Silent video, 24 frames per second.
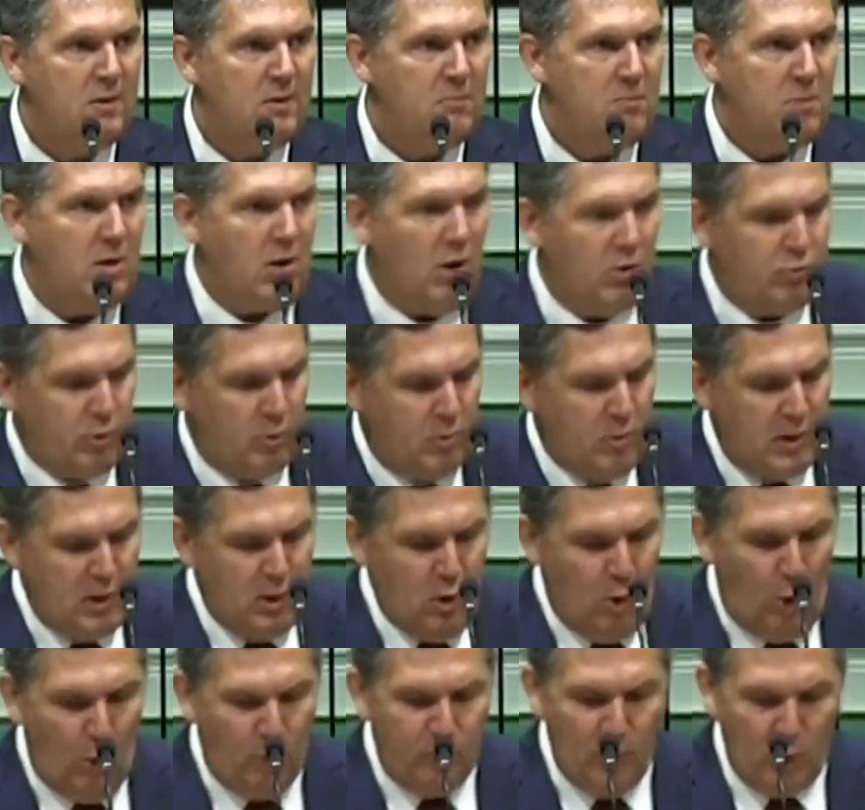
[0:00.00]
Because we read
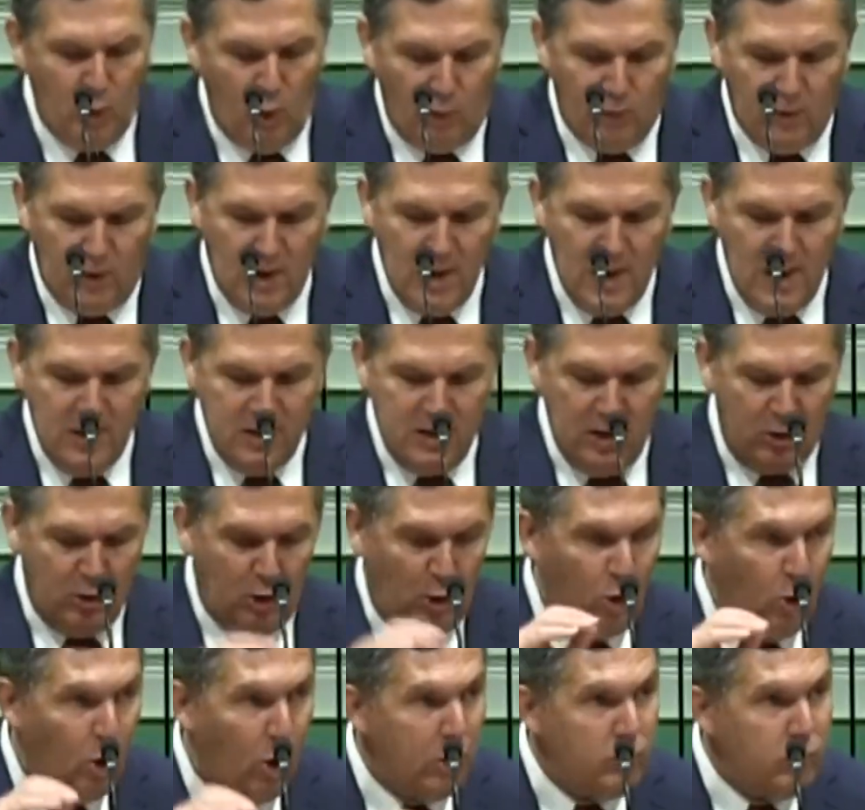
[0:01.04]
over and over that the
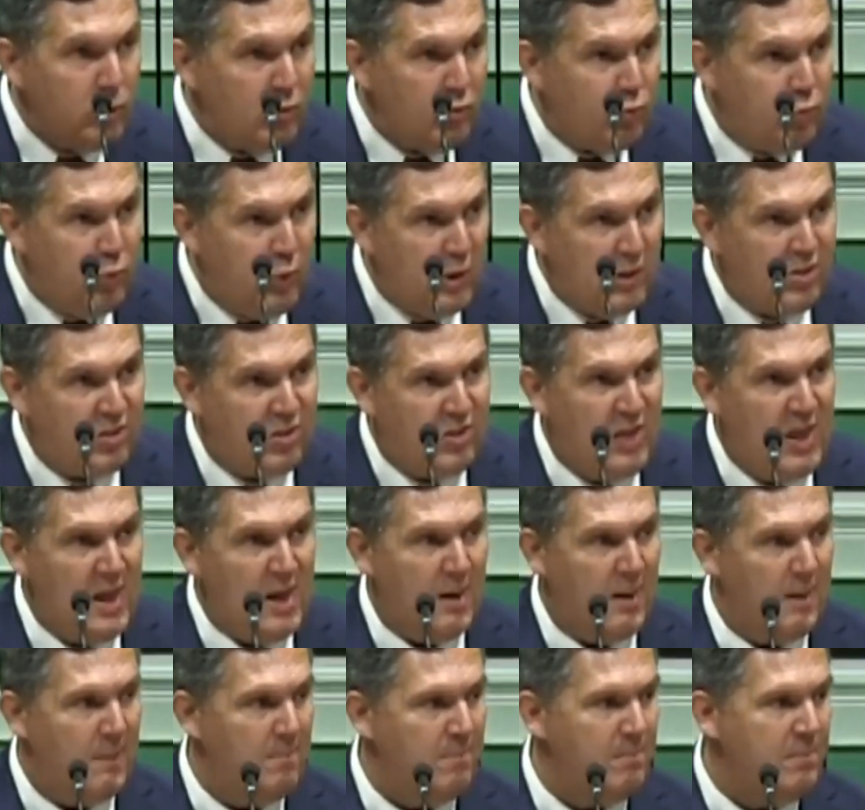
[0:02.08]
Lord was with
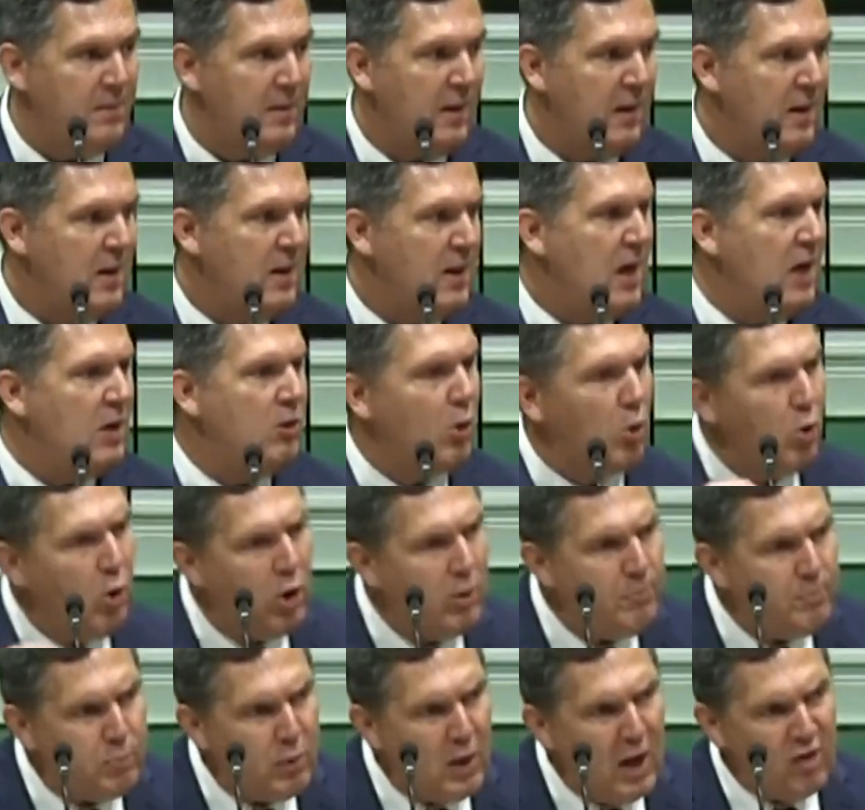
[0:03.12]
him, and the
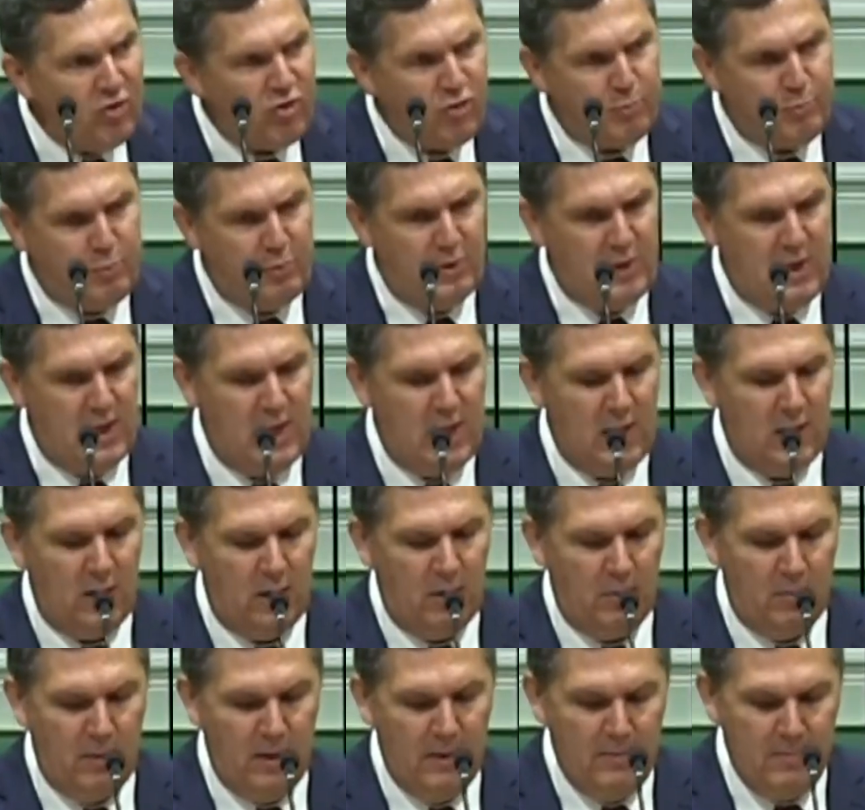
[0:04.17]
Lord prospered
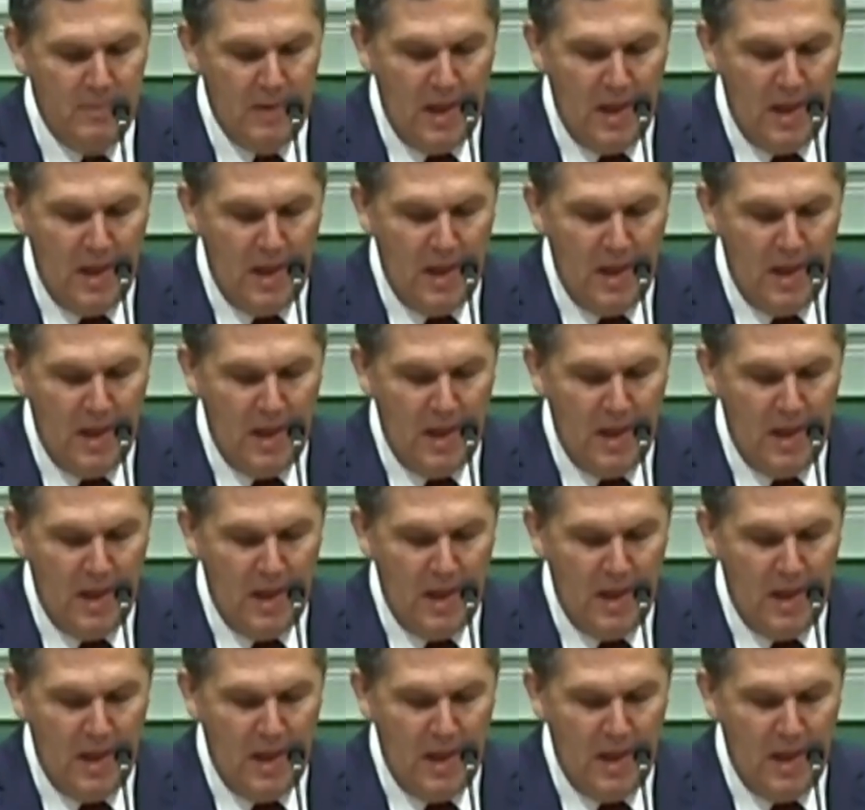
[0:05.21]
him.